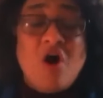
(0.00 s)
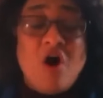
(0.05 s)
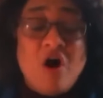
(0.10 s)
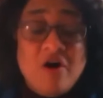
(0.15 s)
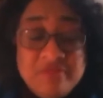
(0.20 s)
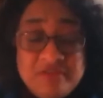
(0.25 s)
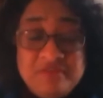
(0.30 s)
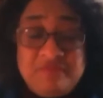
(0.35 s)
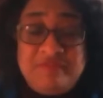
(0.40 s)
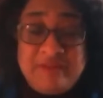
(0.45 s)

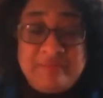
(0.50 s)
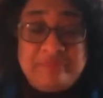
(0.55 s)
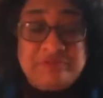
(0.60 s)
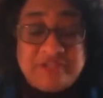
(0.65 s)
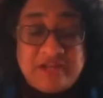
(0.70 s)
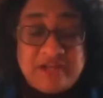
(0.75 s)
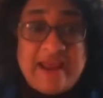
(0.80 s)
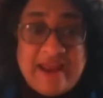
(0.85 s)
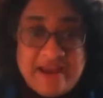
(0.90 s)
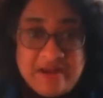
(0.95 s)
On the flip
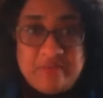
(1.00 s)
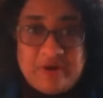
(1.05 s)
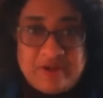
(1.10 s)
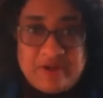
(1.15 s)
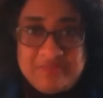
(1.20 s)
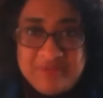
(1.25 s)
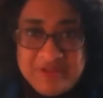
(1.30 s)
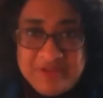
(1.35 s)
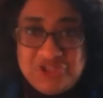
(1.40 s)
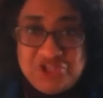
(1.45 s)
side, anyone
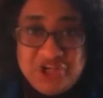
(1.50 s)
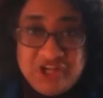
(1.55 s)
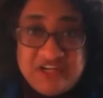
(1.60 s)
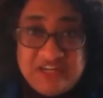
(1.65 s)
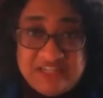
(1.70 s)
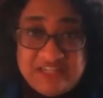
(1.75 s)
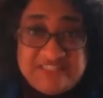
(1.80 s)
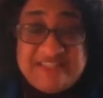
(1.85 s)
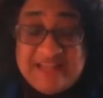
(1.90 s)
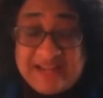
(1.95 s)
can be a
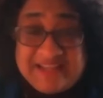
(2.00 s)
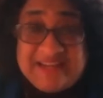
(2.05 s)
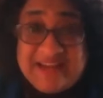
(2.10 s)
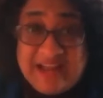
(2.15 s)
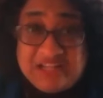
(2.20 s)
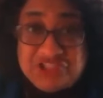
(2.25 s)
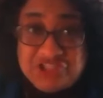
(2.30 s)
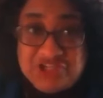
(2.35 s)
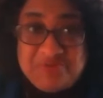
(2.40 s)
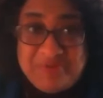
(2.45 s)
journalist, and that can
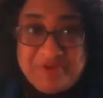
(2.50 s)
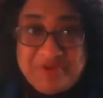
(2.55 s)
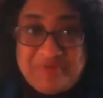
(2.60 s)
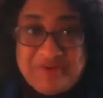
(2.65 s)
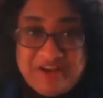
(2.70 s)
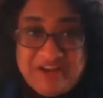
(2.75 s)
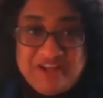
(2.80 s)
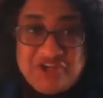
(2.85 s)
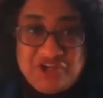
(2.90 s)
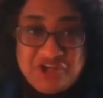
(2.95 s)
actually be
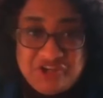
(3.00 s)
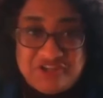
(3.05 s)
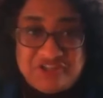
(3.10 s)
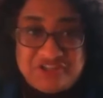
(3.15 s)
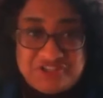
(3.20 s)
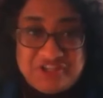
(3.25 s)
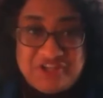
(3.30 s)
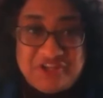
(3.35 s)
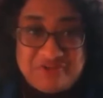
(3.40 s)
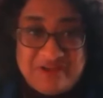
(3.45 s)
really good.
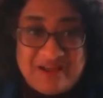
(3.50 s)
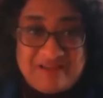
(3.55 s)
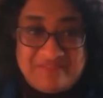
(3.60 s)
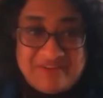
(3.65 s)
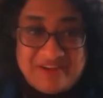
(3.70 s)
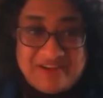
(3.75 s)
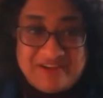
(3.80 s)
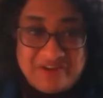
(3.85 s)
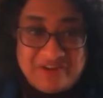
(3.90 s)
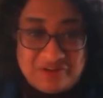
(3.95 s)
So you have
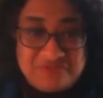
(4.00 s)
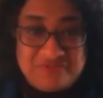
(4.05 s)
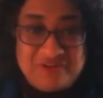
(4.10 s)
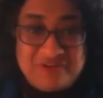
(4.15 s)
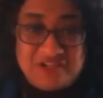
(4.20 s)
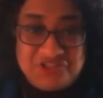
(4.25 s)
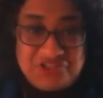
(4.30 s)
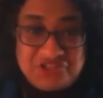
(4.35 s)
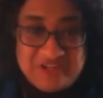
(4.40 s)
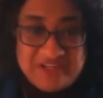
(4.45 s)
a lot of
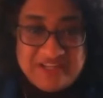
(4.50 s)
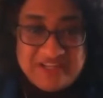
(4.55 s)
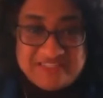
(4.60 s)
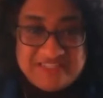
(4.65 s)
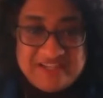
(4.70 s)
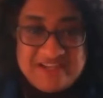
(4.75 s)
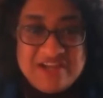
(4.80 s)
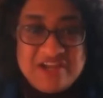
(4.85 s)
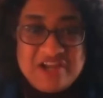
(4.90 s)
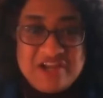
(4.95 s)
countries,
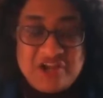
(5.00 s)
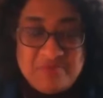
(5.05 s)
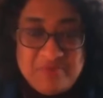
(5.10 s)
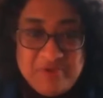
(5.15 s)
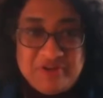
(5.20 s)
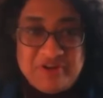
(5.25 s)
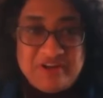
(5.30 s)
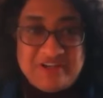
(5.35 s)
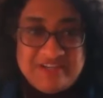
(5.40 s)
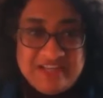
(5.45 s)

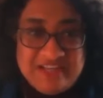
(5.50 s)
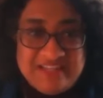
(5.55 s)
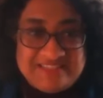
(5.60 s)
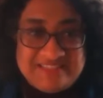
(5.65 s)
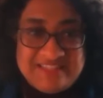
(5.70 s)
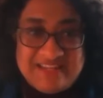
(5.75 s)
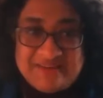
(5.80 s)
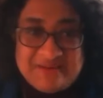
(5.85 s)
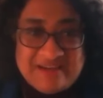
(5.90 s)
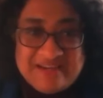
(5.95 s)
communities
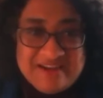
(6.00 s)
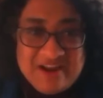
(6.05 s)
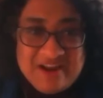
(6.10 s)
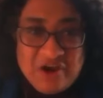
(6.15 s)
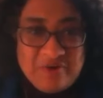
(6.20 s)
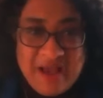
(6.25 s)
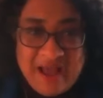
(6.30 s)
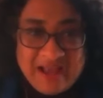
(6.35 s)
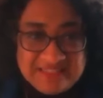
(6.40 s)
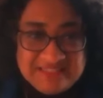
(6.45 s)
that had
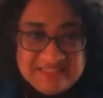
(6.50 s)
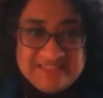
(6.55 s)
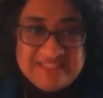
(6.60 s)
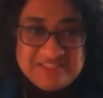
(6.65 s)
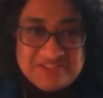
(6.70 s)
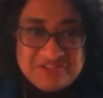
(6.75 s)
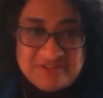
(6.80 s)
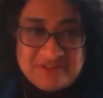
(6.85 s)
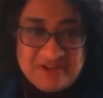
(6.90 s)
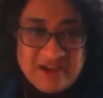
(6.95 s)
no
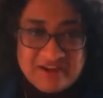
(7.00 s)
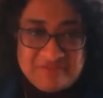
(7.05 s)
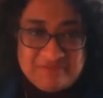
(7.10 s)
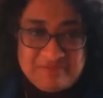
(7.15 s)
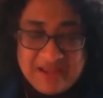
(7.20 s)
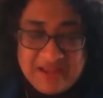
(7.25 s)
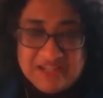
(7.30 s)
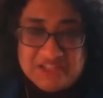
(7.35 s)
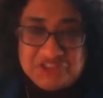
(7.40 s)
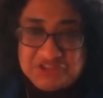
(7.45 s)
access to the kind of
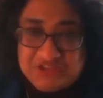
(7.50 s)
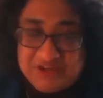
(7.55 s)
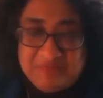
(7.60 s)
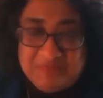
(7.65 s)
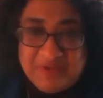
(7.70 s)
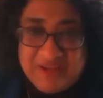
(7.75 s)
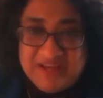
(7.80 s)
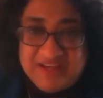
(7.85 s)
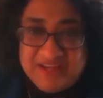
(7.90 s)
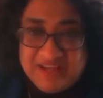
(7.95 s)
mainstream
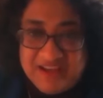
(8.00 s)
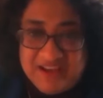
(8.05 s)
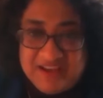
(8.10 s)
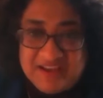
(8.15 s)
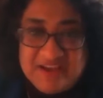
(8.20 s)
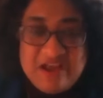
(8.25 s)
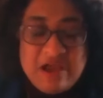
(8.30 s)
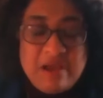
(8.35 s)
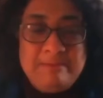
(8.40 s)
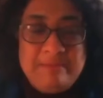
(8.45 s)
media,
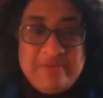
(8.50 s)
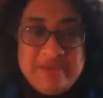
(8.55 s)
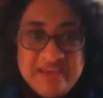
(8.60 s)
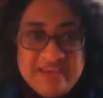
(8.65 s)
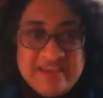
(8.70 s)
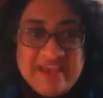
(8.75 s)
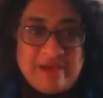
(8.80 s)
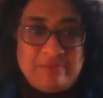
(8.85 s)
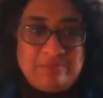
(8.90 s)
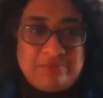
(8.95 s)

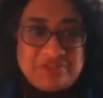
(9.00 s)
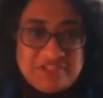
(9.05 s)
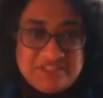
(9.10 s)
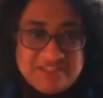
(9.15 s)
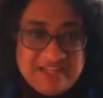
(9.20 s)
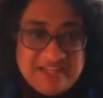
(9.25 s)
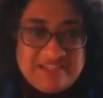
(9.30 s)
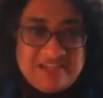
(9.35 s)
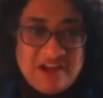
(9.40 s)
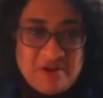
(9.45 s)
being able to
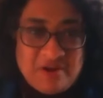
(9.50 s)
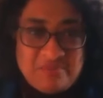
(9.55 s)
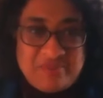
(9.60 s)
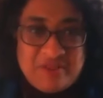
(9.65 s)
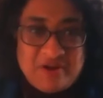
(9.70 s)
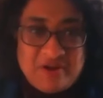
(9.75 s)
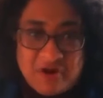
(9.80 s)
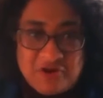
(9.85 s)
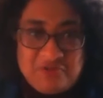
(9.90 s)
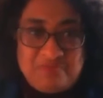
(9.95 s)
set up
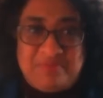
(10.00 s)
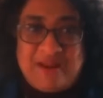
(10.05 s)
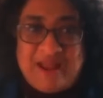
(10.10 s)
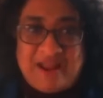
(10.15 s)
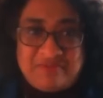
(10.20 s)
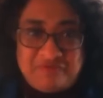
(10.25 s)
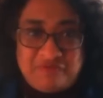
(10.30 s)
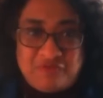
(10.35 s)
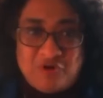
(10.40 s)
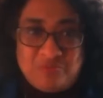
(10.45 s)
their own
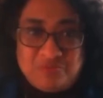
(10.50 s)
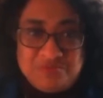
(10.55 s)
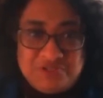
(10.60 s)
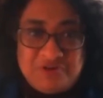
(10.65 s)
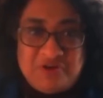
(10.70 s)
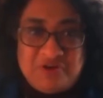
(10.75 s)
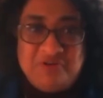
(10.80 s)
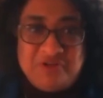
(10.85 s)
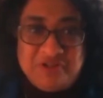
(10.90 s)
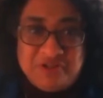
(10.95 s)
platforms,
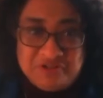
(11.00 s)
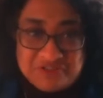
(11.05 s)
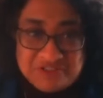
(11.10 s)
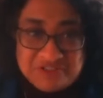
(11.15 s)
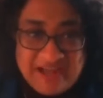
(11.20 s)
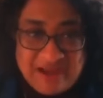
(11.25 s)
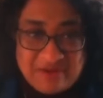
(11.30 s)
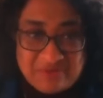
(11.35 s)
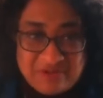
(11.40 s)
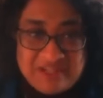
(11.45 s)
their own news
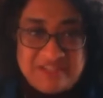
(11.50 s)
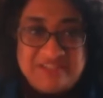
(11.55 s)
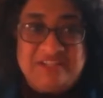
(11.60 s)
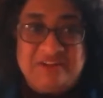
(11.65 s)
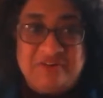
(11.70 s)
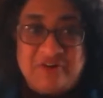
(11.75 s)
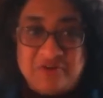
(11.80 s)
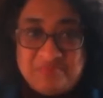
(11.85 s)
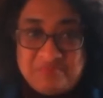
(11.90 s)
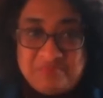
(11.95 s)
outlets,
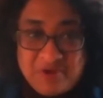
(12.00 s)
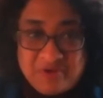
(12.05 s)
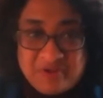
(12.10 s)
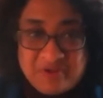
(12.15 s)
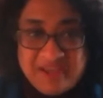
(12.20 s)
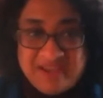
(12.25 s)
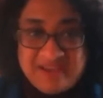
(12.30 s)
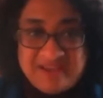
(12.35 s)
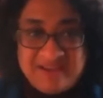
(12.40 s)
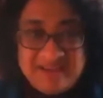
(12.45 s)
their own
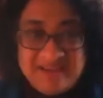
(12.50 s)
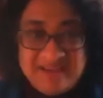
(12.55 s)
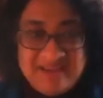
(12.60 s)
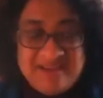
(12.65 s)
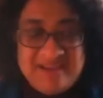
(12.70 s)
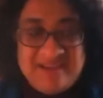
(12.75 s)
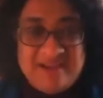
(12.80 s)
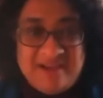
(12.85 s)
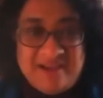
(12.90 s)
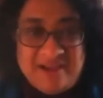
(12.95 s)
blogging
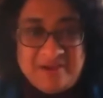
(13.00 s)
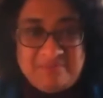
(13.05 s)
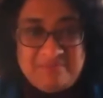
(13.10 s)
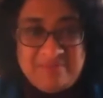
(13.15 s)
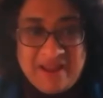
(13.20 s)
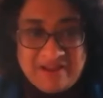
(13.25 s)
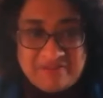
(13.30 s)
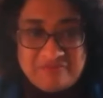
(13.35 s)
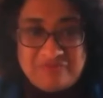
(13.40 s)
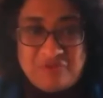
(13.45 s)

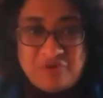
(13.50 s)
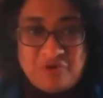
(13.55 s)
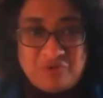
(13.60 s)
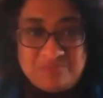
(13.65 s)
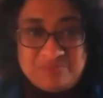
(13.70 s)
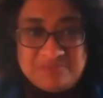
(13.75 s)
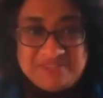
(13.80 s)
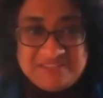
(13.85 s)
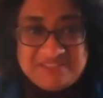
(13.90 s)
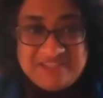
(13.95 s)

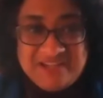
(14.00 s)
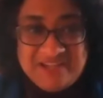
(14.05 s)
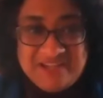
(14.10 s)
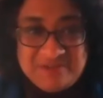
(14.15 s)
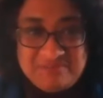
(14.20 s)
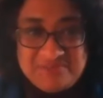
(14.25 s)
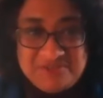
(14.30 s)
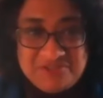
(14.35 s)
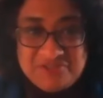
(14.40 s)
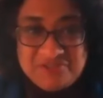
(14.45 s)
platforms
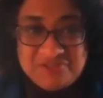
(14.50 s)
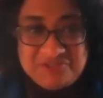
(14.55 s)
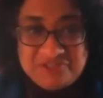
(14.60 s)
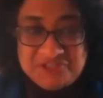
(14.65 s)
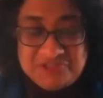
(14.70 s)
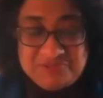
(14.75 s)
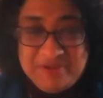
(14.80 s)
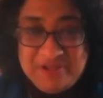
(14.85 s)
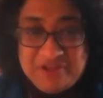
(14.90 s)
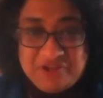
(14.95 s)
to
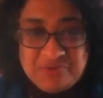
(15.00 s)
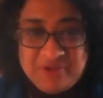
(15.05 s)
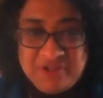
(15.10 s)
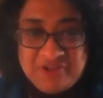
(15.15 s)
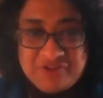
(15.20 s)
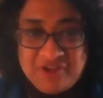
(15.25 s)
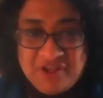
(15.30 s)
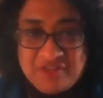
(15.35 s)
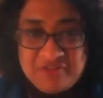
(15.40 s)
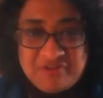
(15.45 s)
speak to
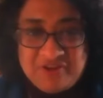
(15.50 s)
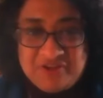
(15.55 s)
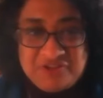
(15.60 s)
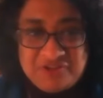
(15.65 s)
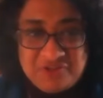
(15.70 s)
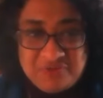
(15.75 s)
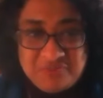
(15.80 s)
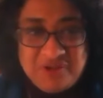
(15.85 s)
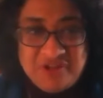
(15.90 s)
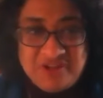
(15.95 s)
each other and to
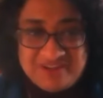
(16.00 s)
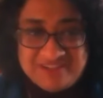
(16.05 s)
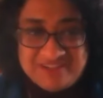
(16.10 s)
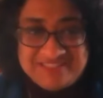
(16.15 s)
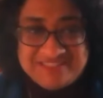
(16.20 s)
the world.